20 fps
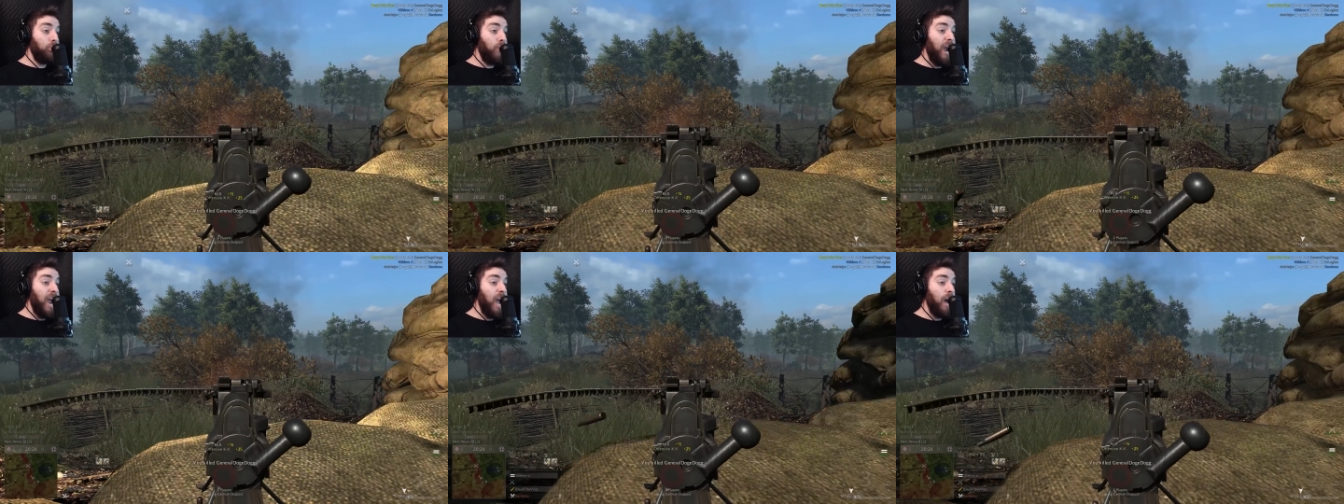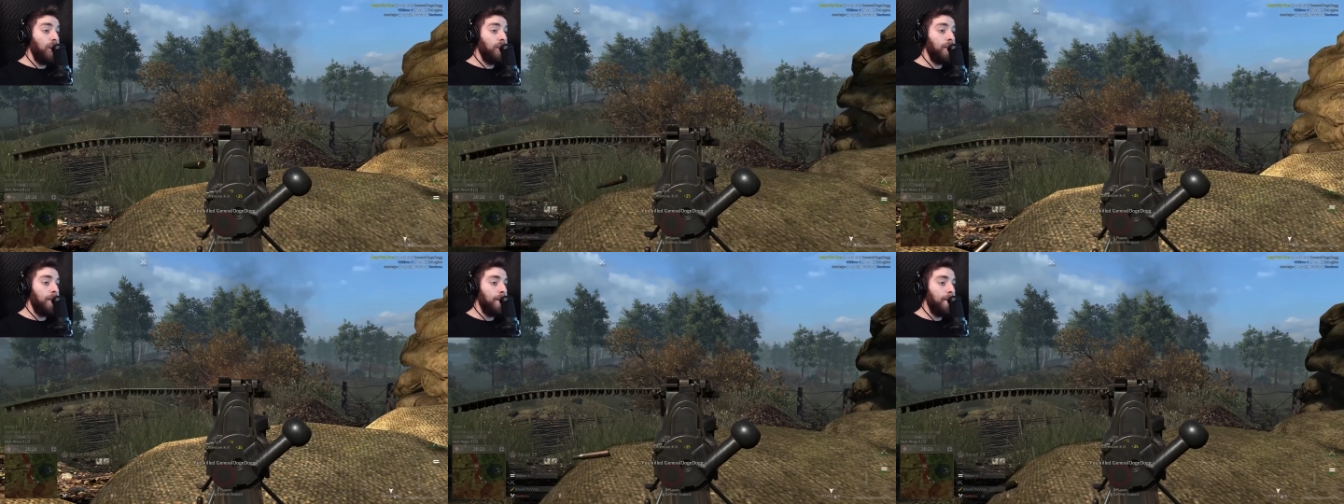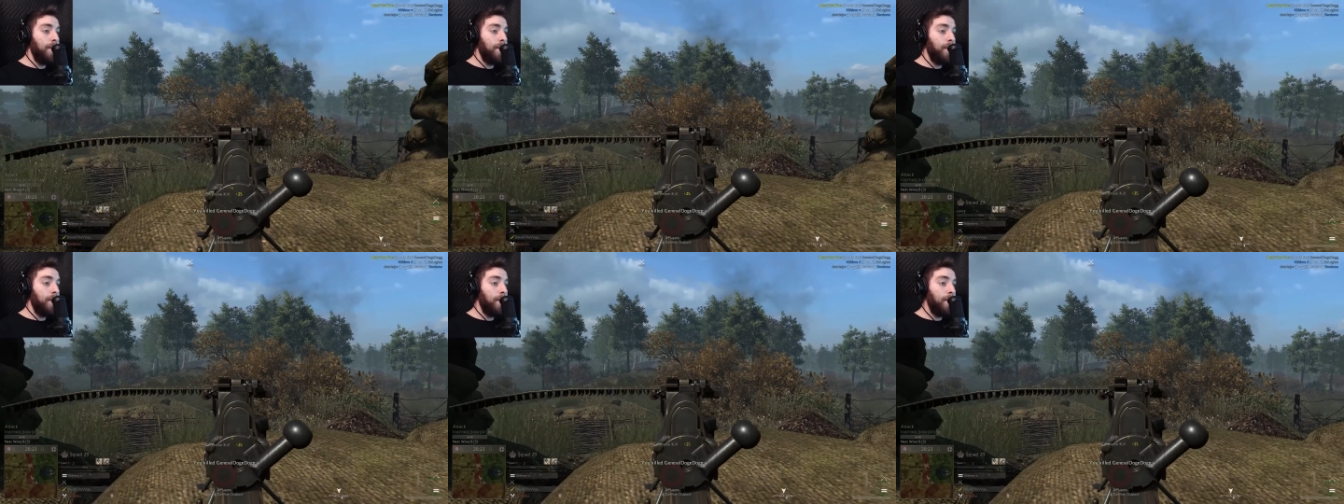trail.
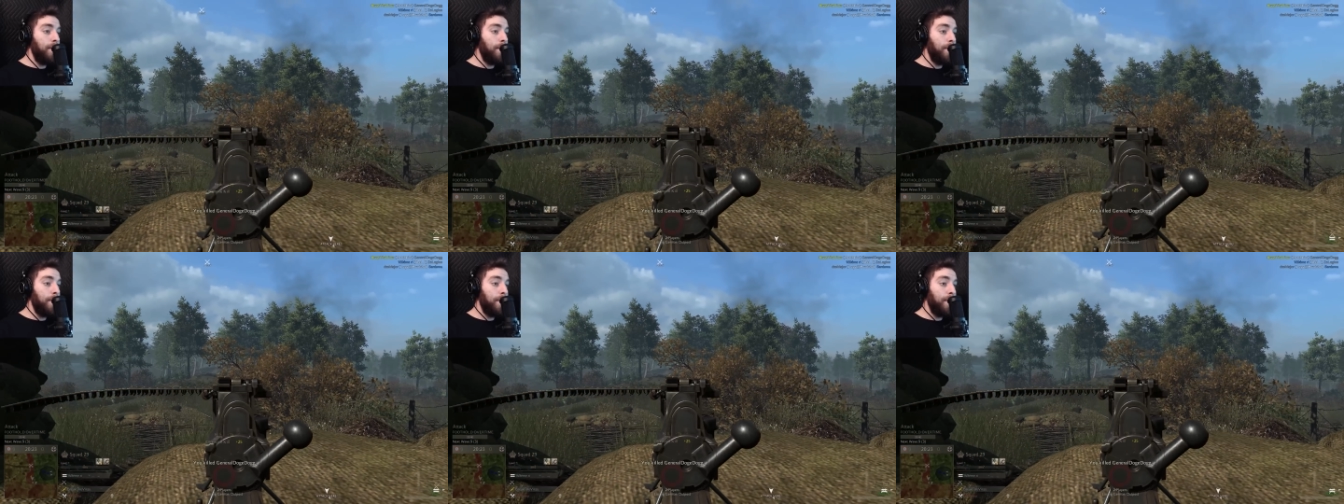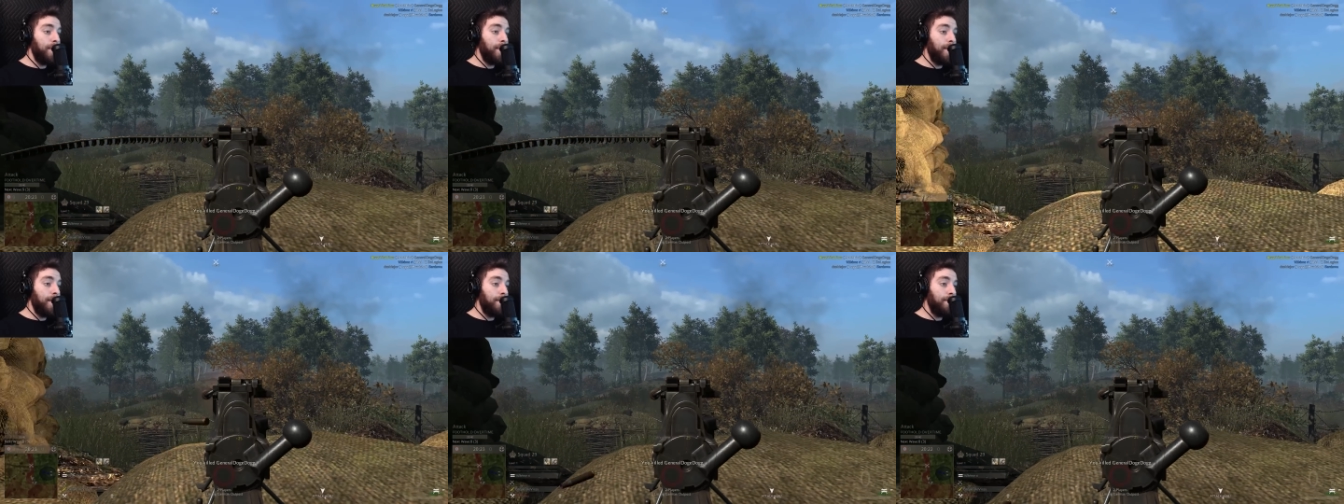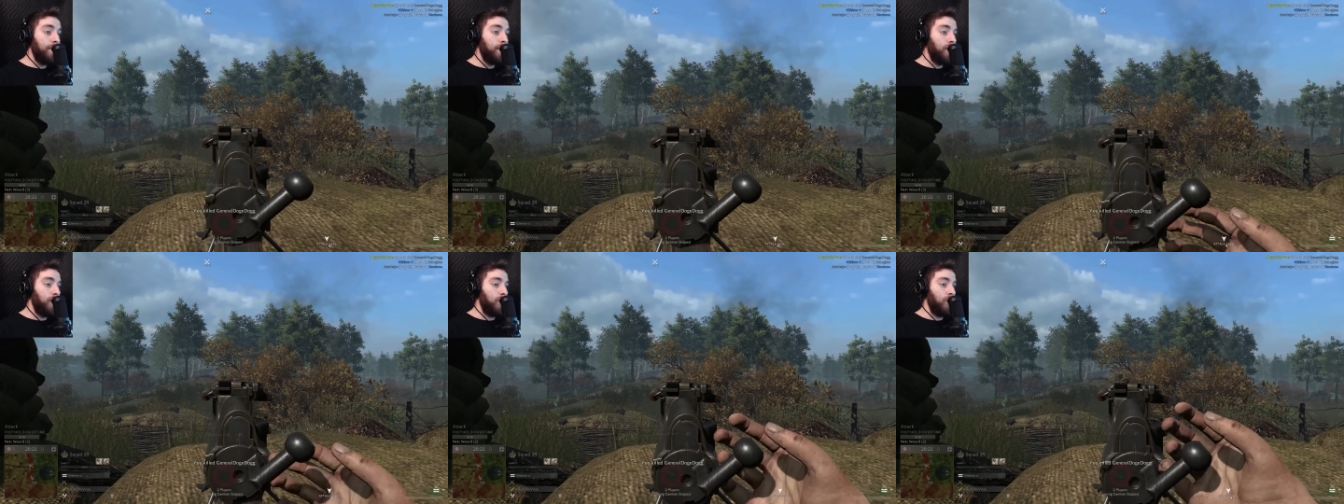
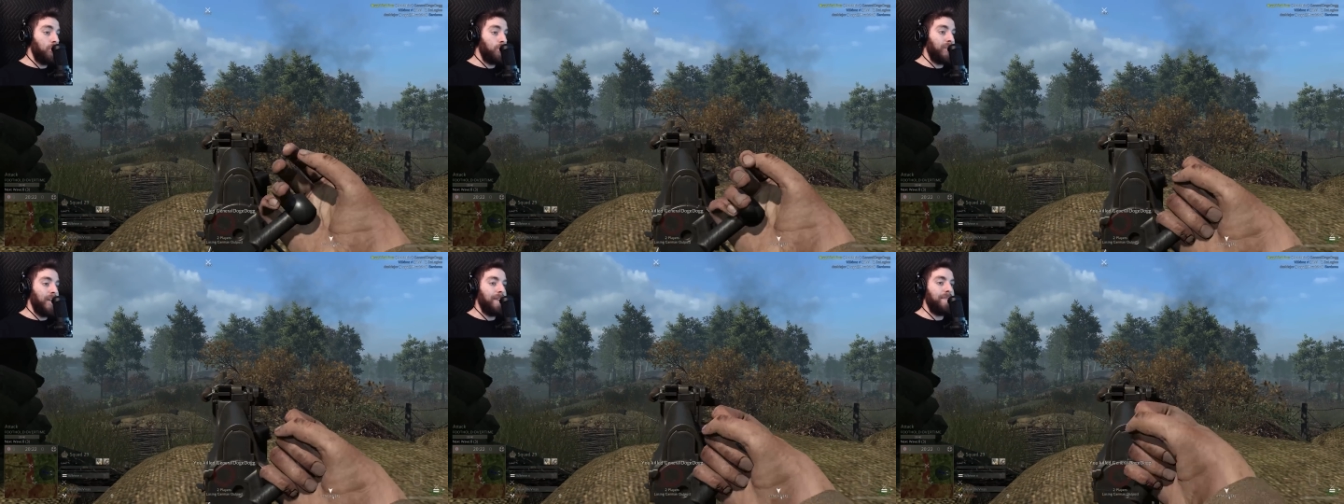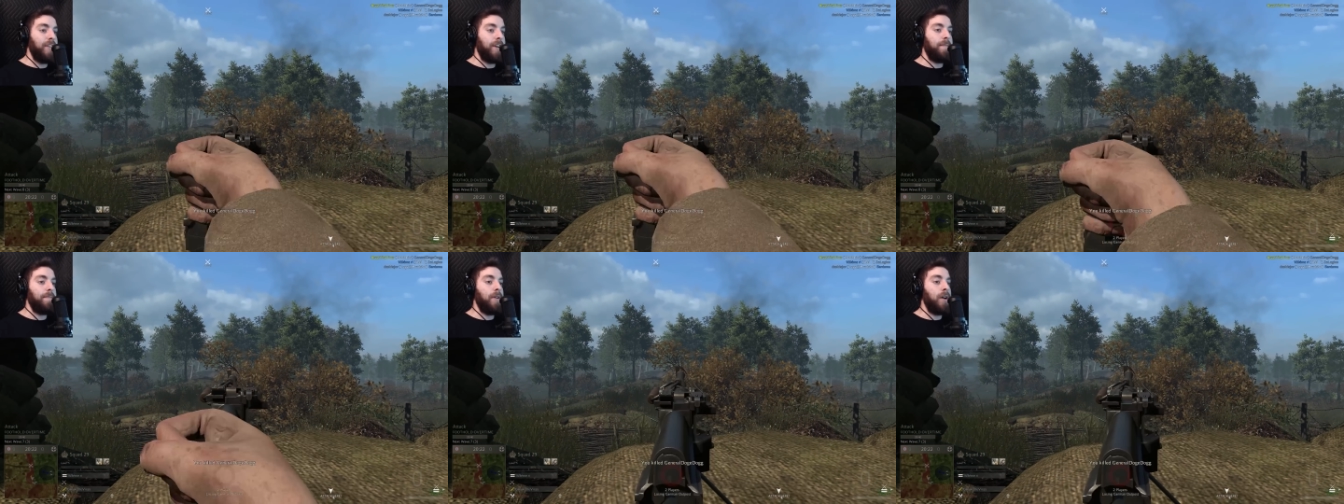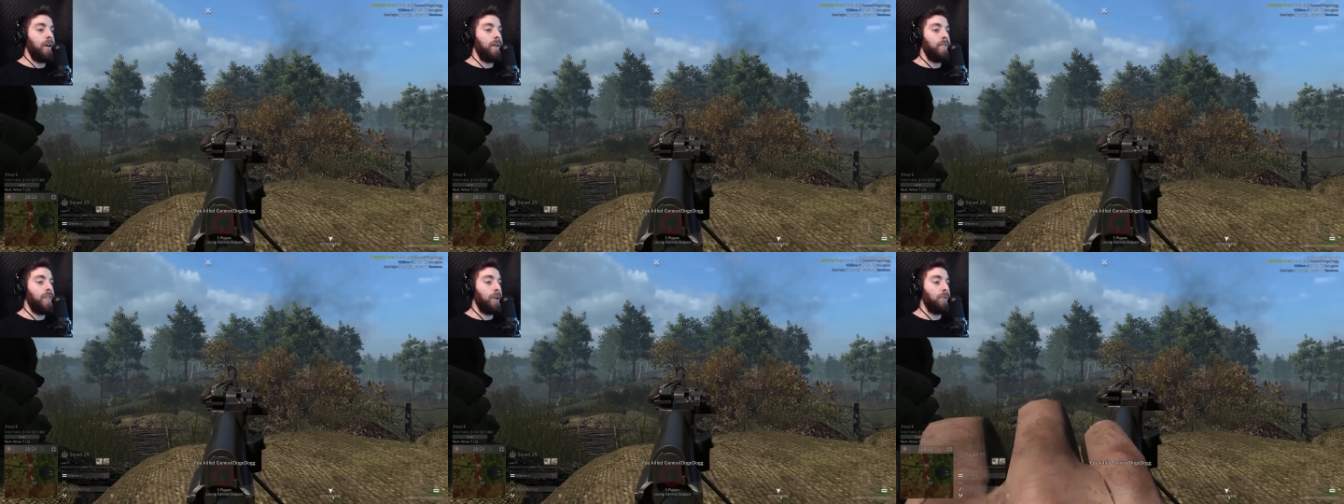There's a guy over there.
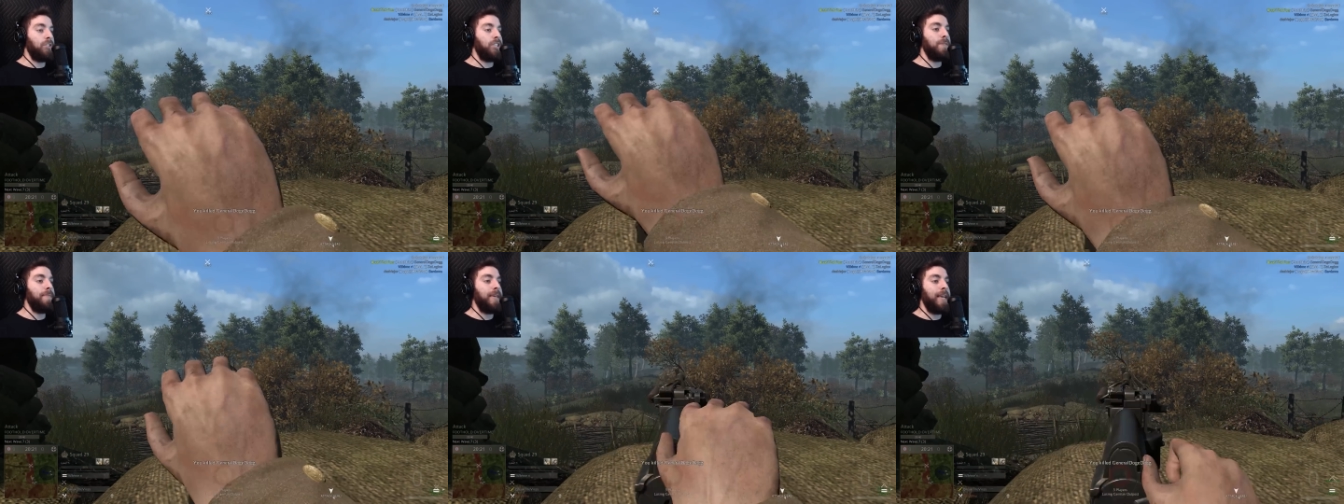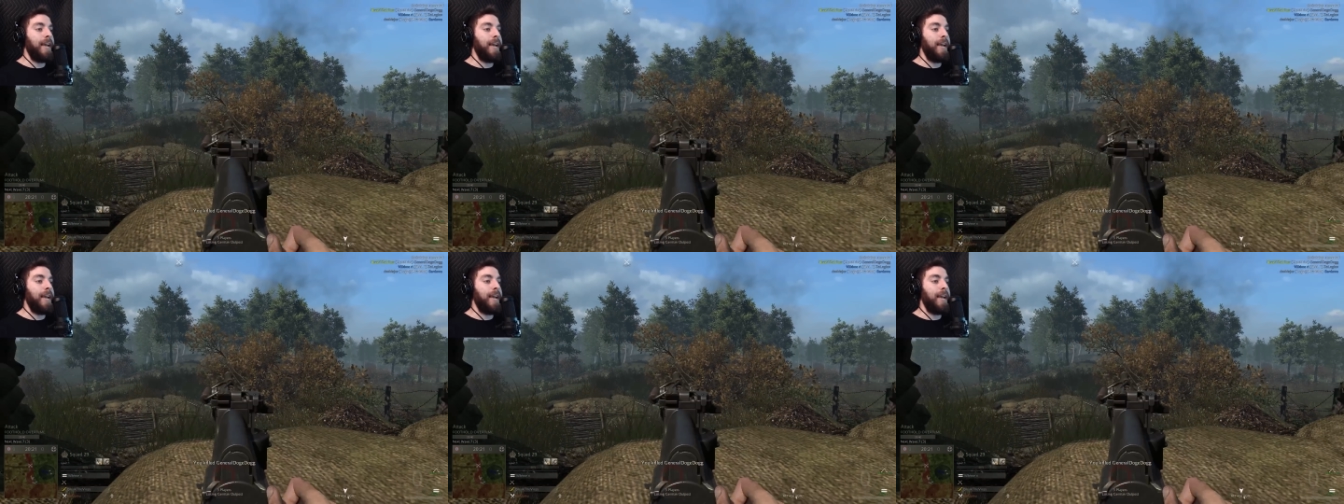They don't see